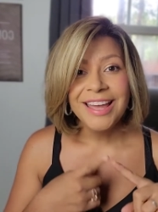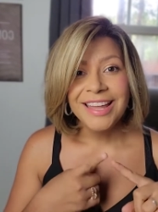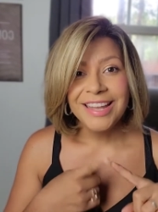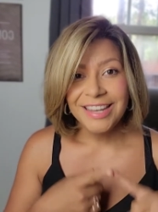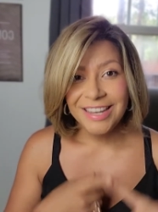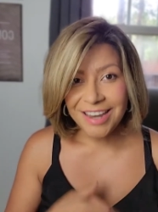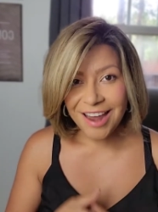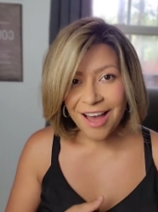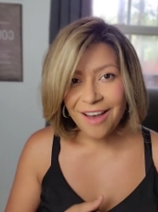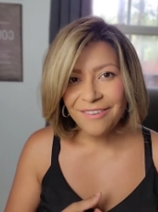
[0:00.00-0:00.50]

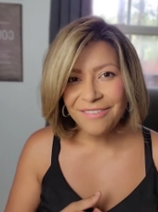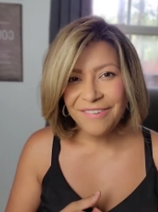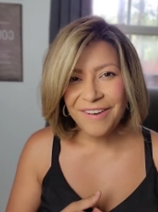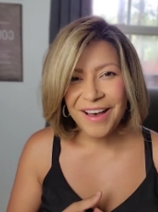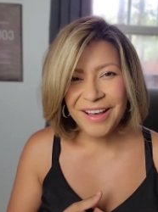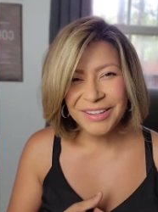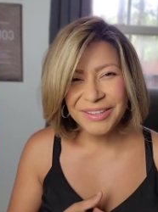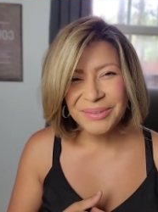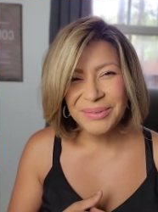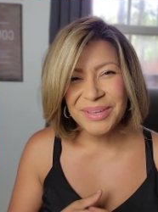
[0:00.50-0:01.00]
not
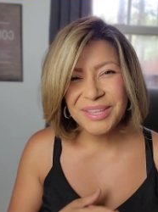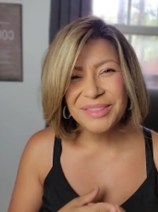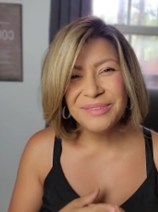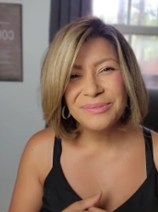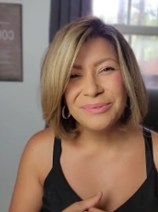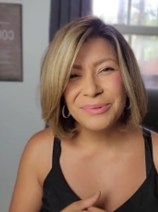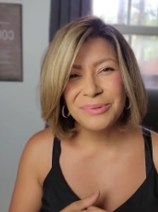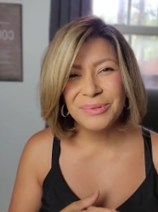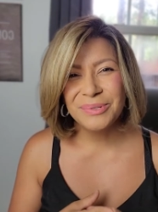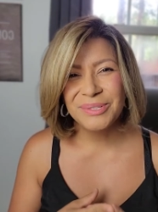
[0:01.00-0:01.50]
following the
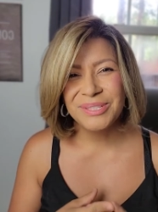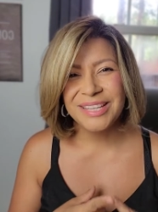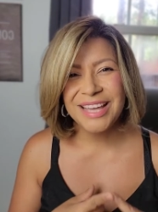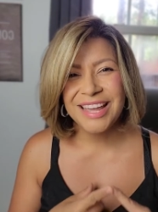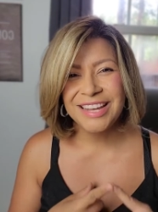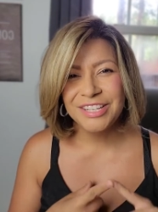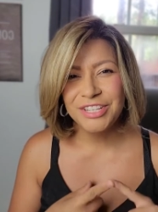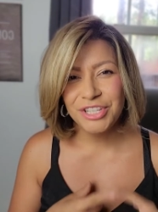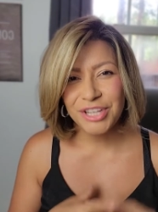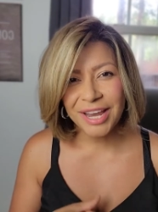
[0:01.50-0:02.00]
rules
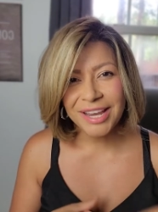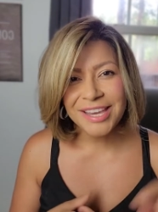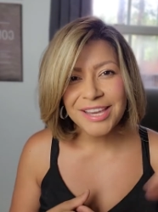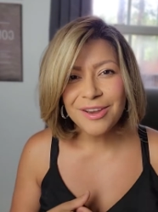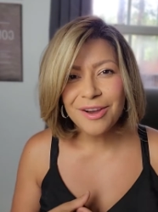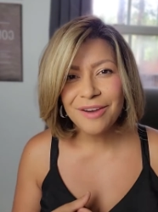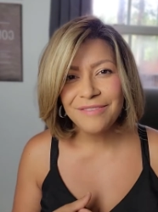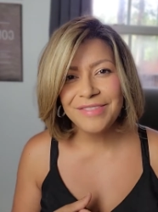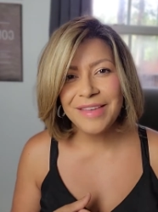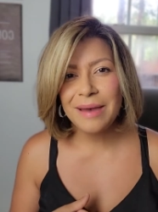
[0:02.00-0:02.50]
and checking
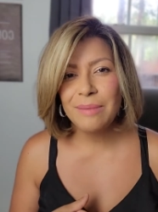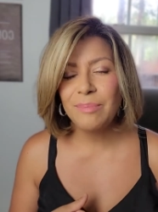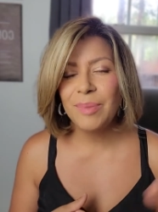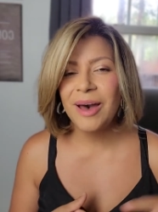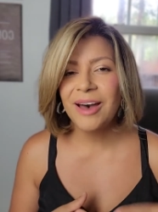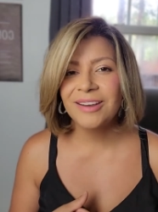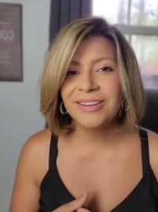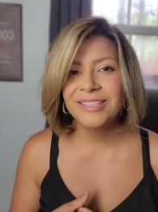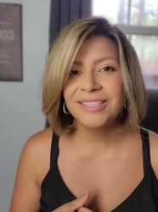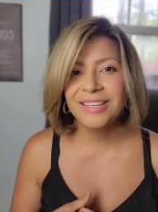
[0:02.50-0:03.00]
off that
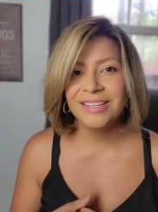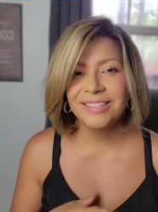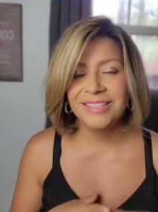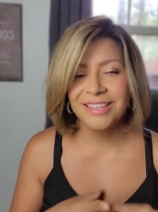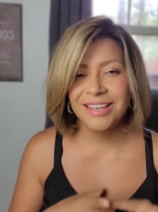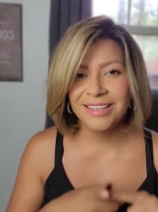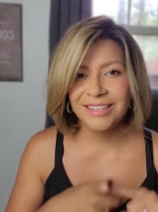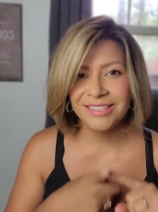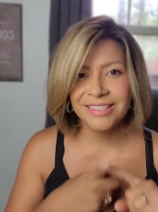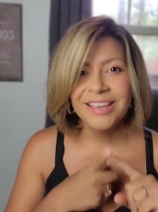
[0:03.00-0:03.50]
box that
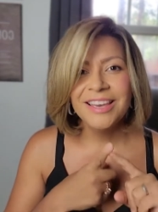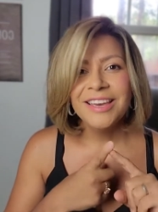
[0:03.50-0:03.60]
says